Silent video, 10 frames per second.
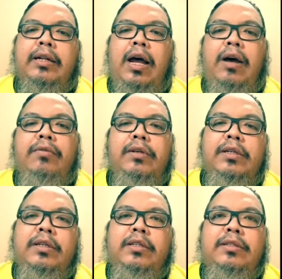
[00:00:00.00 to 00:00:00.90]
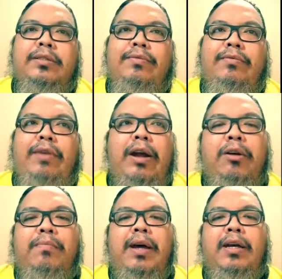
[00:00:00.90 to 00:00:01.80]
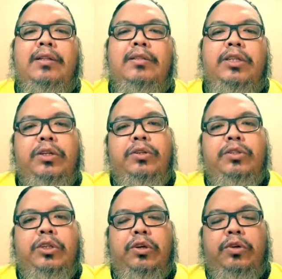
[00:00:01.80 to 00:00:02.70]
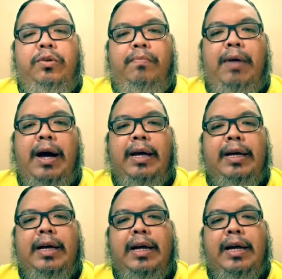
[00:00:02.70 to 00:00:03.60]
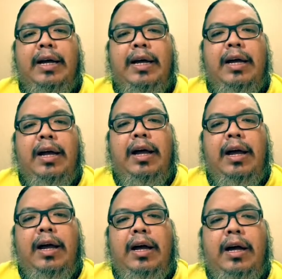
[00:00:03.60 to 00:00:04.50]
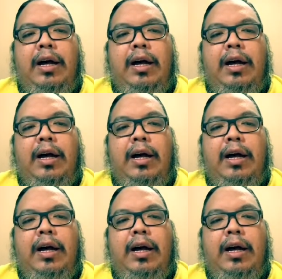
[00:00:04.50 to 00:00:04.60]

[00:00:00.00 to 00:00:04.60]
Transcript: I would recommend you to buy a